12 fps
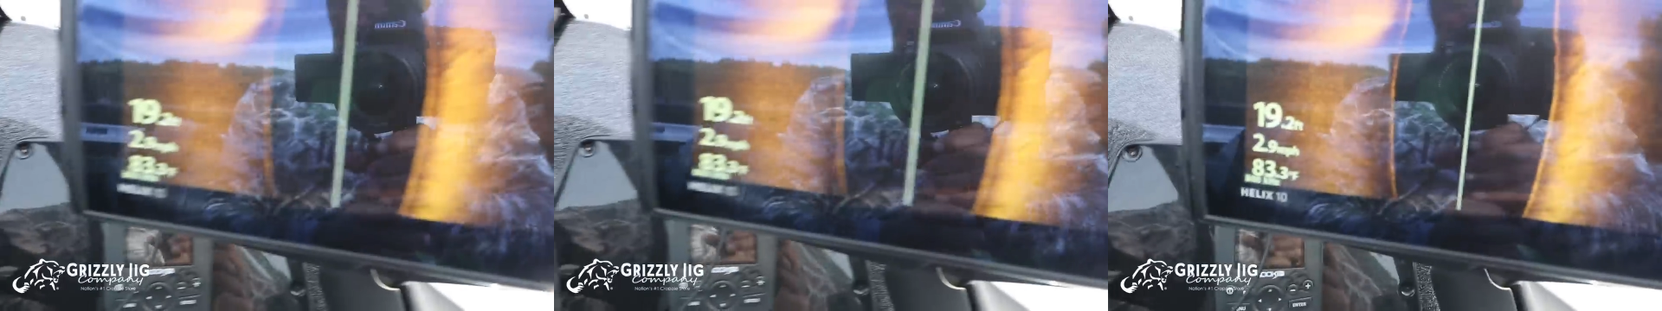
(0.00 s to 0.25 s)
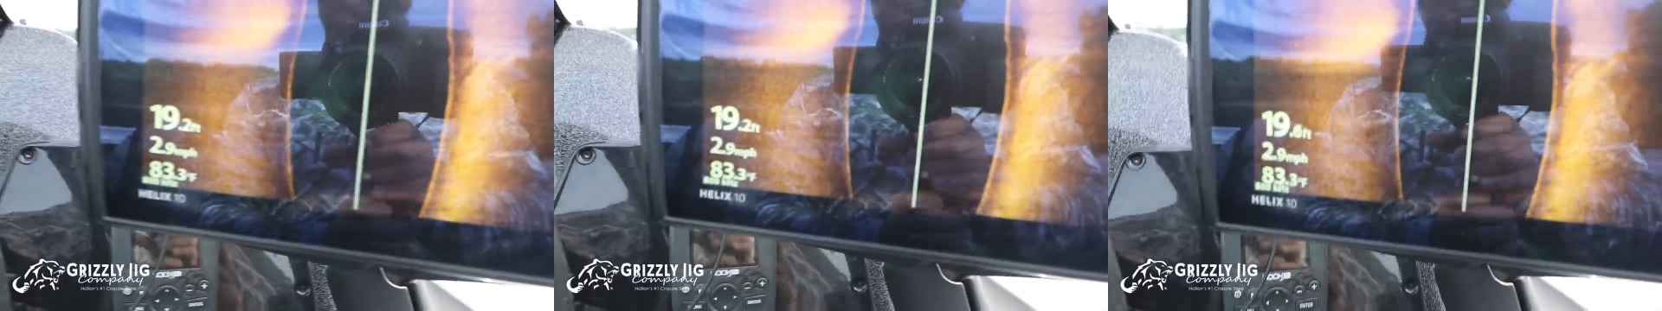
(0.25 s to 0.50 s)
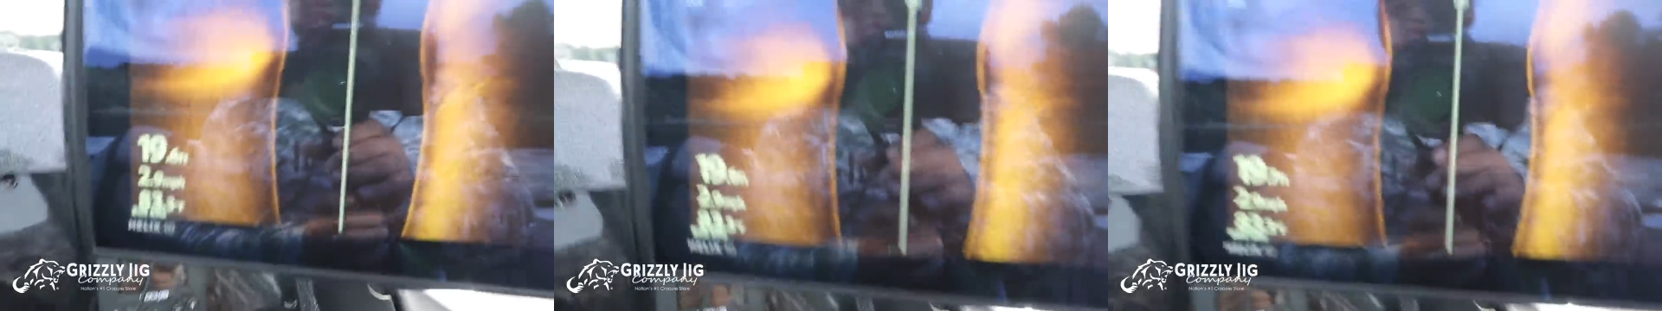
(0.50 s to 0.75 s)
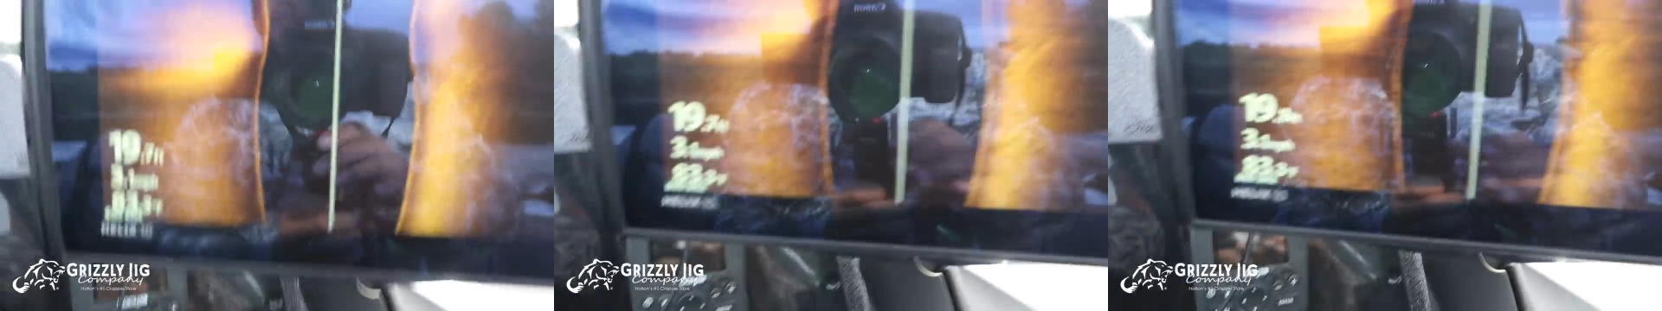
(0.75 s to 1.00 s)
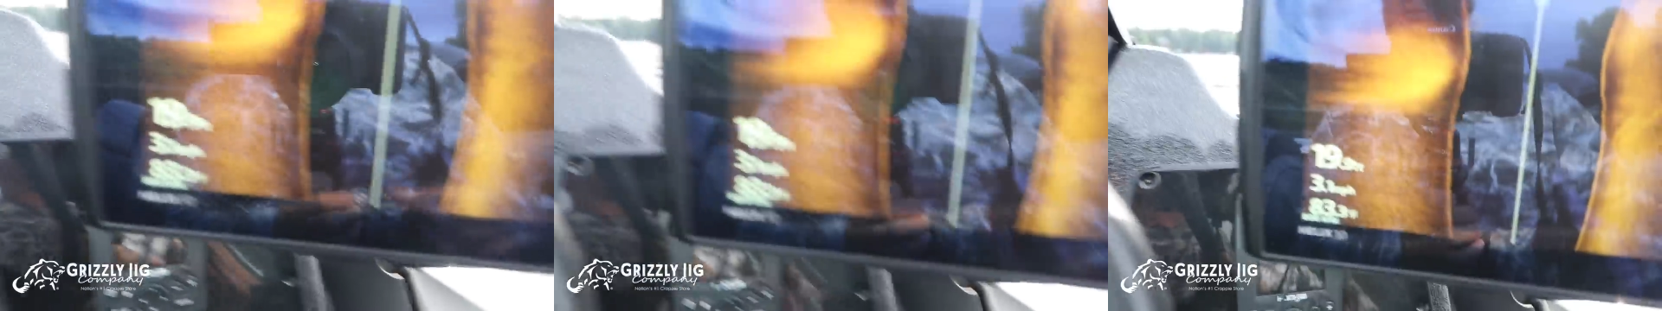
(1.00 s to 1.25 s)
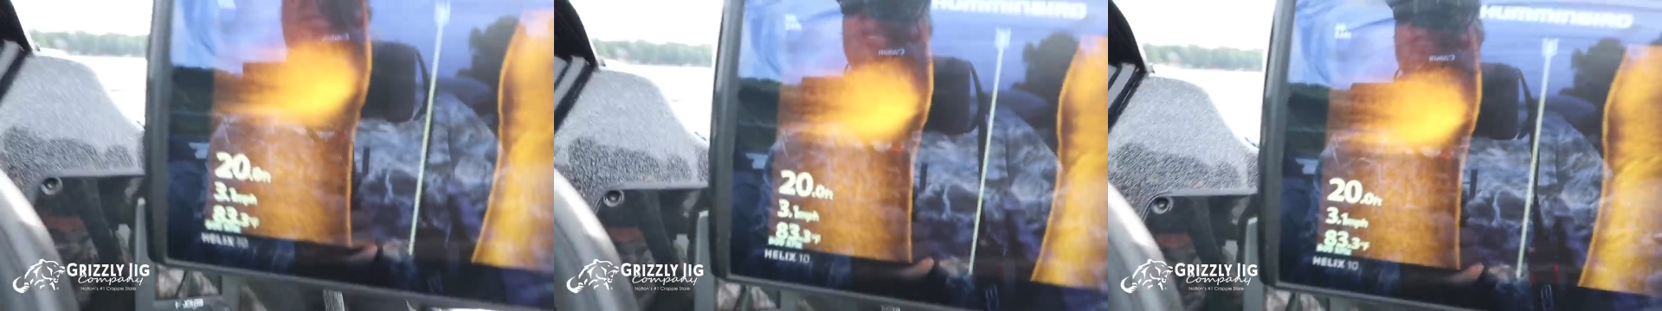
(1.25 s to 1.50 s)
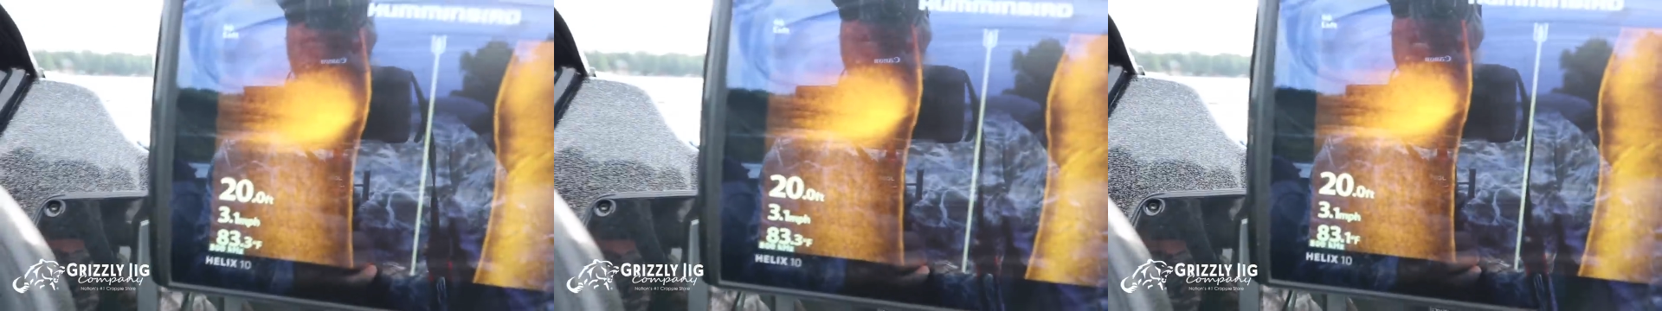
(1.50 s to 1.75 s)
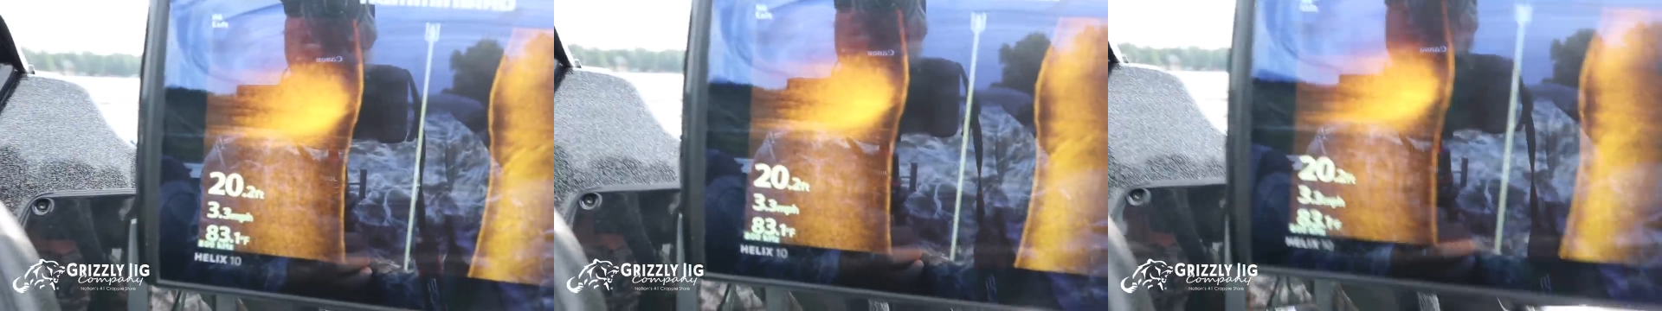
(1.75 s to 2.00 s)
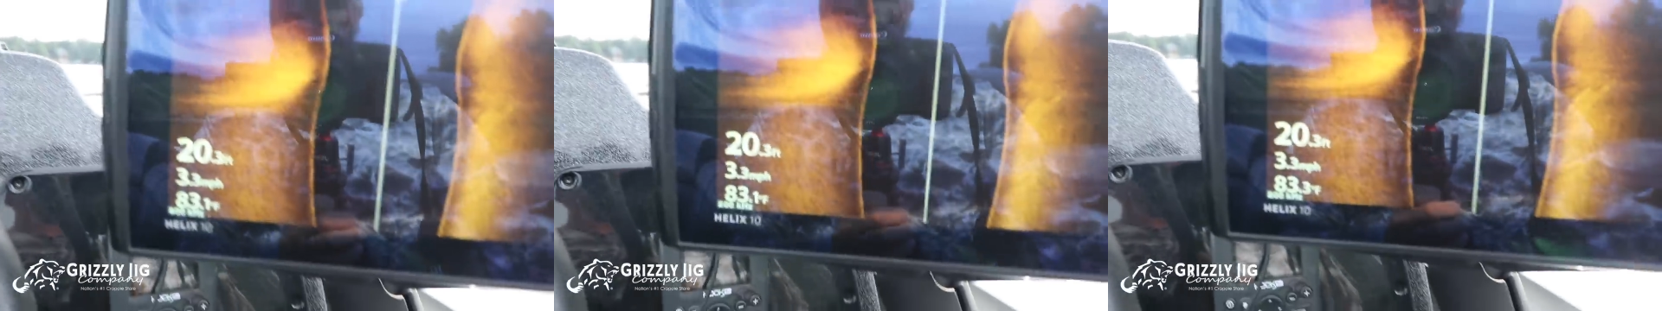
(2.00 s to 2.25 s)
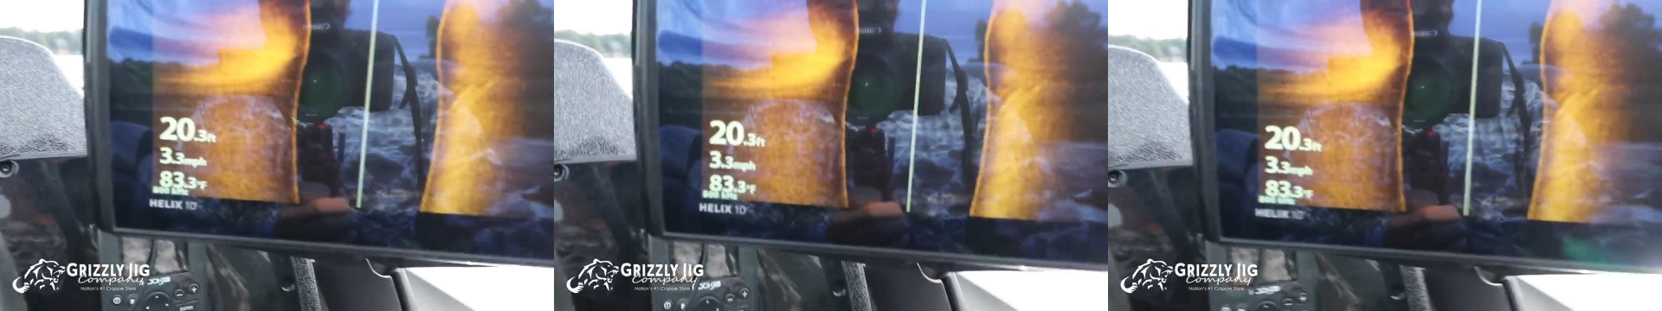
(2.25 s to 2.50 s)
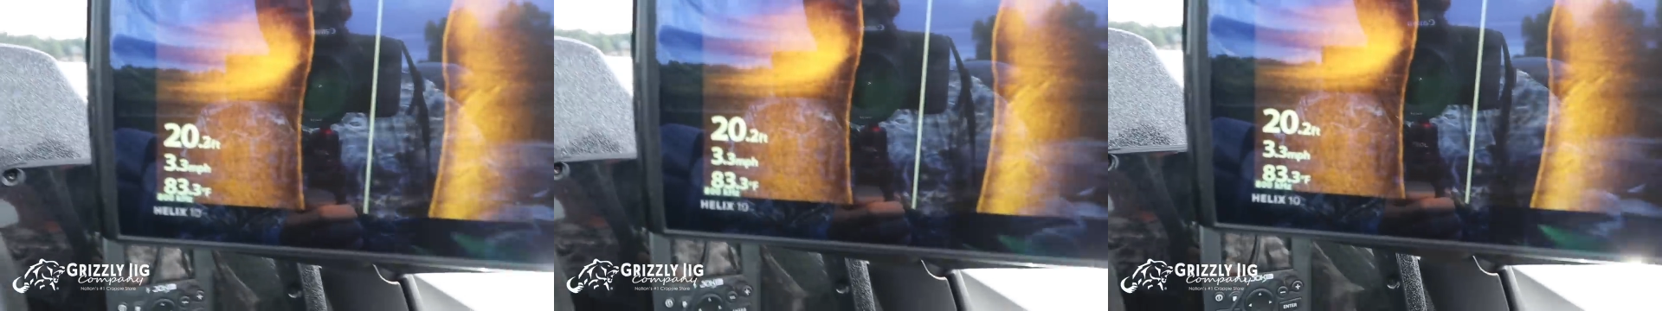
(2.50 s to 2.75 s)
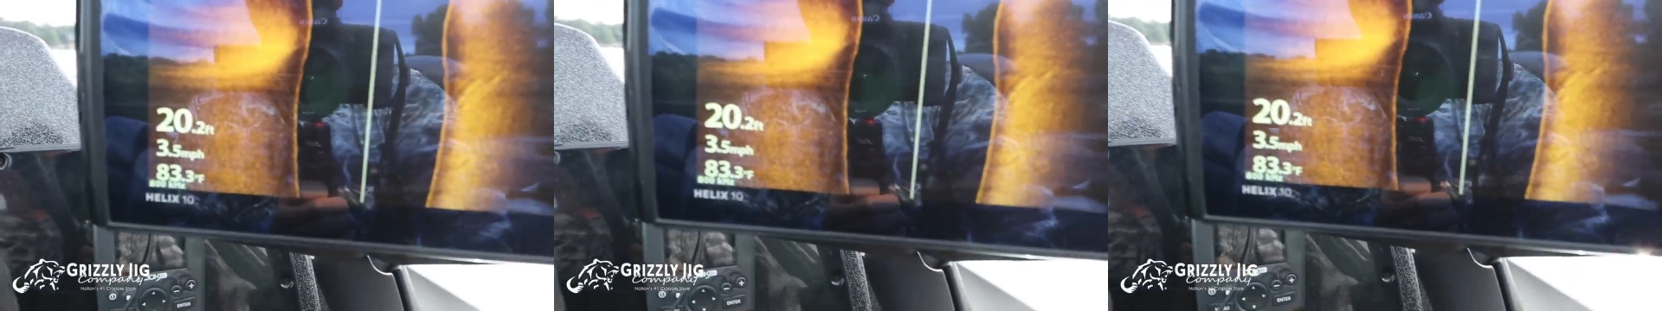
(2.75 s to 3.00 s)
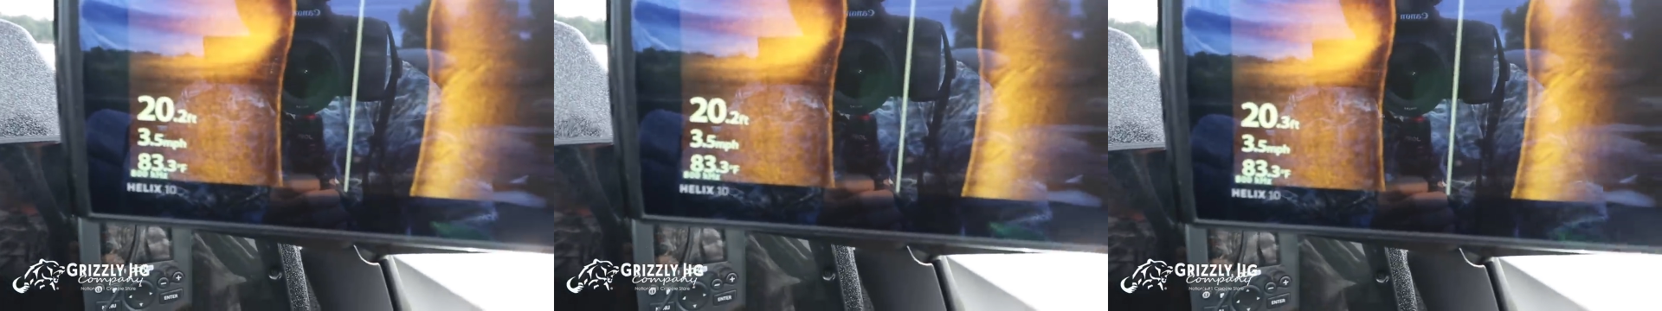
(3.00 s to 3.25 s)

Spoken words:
No face is visible, so there are no lips to read.